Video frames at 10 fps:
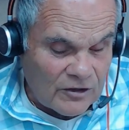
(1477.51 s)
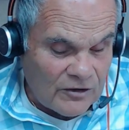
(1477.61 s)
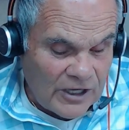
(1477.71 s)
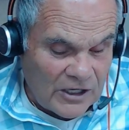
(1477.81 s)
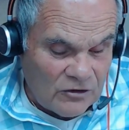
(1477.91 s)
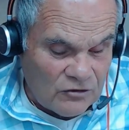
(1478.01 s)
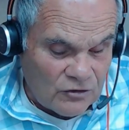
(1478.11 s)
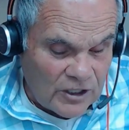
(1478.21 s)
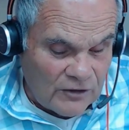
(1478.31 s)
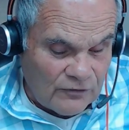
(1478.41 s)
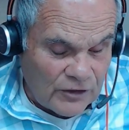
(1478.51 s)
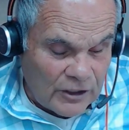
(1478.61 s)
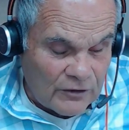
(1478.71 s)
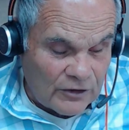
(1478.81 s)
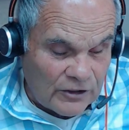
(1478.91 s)
That is your F
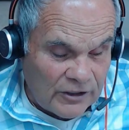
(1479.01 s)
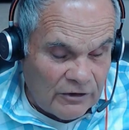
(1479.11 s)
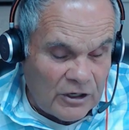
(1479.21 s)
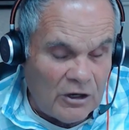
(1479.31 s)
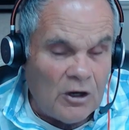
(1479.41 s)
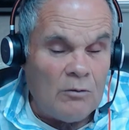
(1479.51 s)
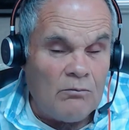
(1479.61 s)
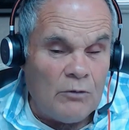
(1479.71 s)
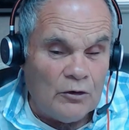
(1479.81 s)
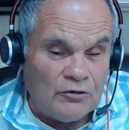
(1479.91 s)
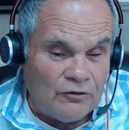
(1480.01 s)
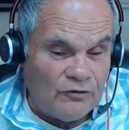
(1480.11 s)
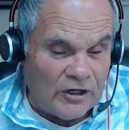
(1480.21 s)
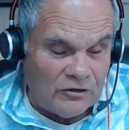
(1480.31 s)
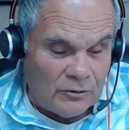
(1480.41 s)
layer, the layer most
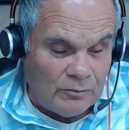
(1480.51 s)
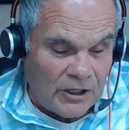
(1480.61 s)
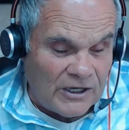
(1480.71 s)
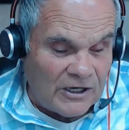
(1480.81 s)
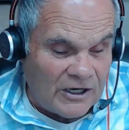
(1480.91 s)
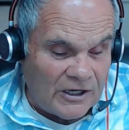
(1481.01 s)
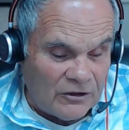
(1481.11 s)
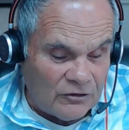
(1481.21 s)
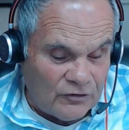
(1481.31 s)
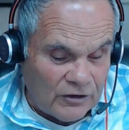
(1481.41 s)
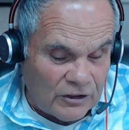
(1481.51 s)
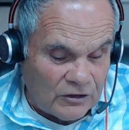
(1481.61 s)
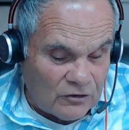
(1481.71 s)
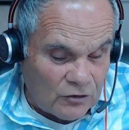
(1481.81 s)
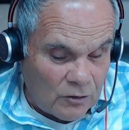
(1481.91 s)
affected by ionospheric
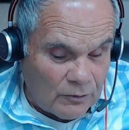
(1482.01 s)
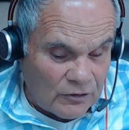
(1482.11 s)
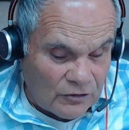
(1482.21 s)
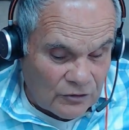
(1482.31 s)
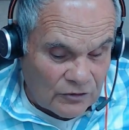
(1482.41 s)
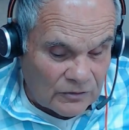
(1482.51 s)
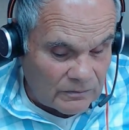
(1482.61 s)
disturbances.